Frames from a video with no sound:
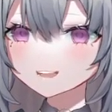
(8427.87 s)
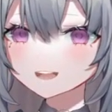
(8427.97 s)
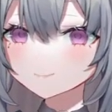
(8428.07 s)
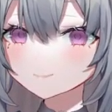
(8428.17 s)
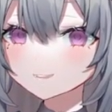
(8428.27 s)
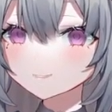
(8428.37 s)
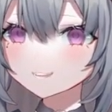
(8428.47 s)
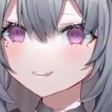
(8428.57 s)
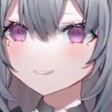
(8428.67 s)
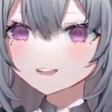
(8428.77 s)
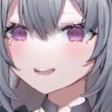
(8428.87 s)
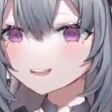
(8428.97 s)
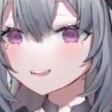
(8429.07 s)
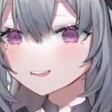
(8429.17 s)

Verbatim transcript: That is no. what you are doing.